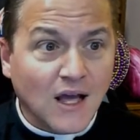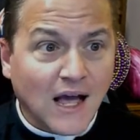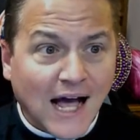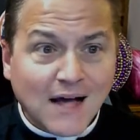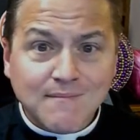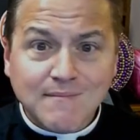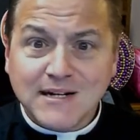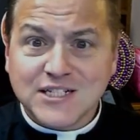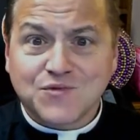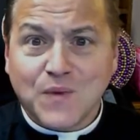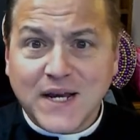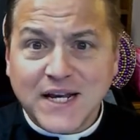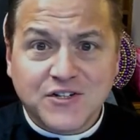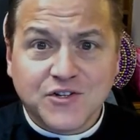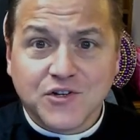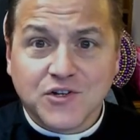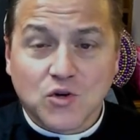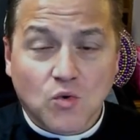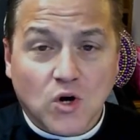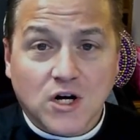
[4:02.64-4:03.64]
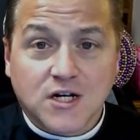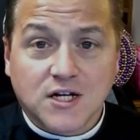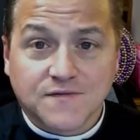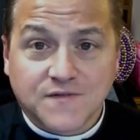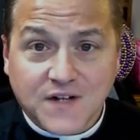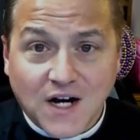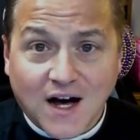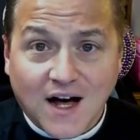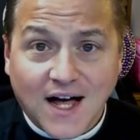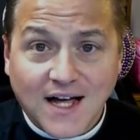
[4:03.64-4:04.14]
How must we do the work
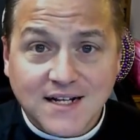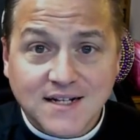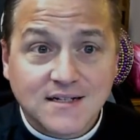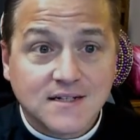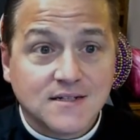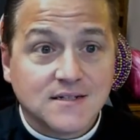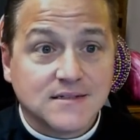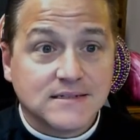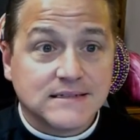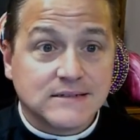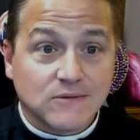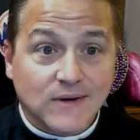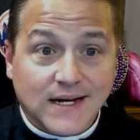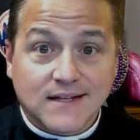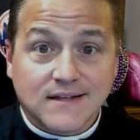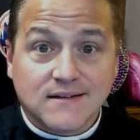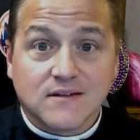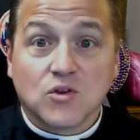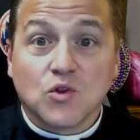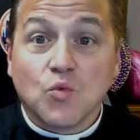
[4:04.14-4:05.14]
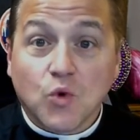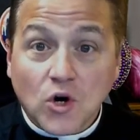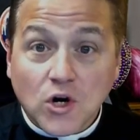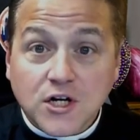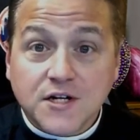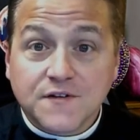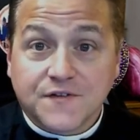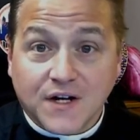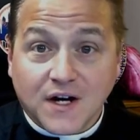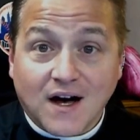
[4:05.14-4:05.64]
of God? Well, the
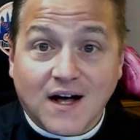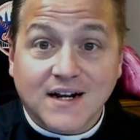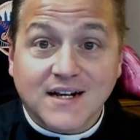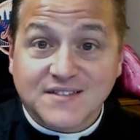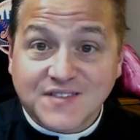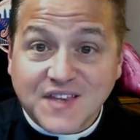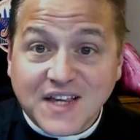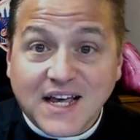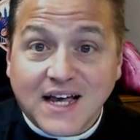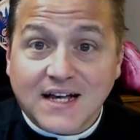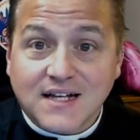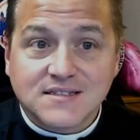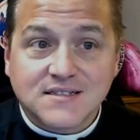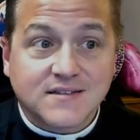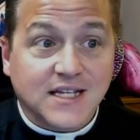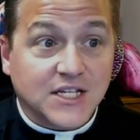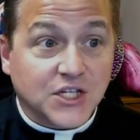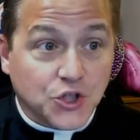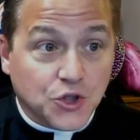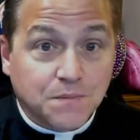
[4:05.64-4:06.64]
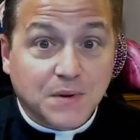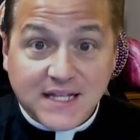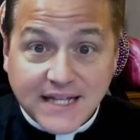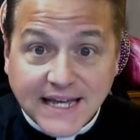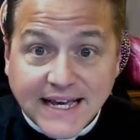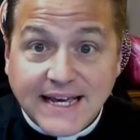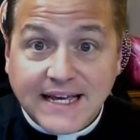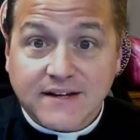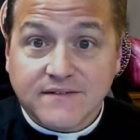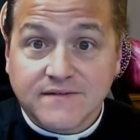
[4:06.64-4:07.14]
work of God is this that you
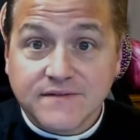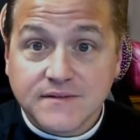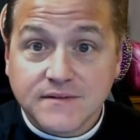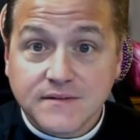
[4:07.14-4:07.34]
believe.